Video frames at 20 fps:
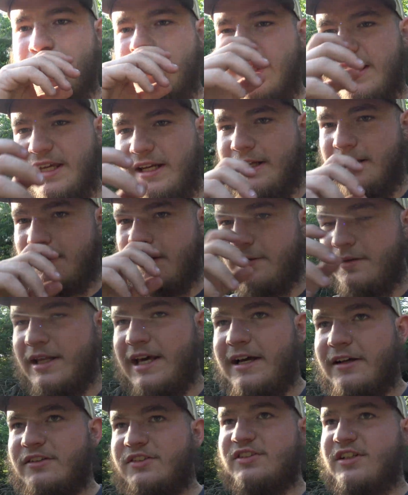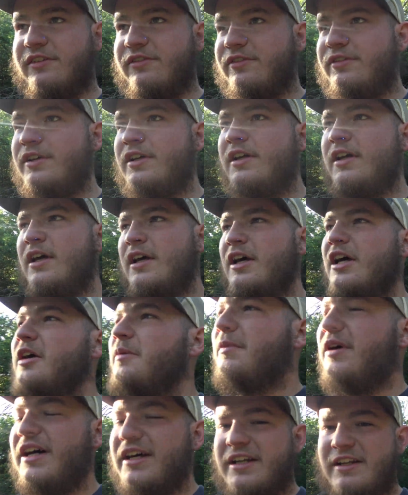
get in and out and stuff. But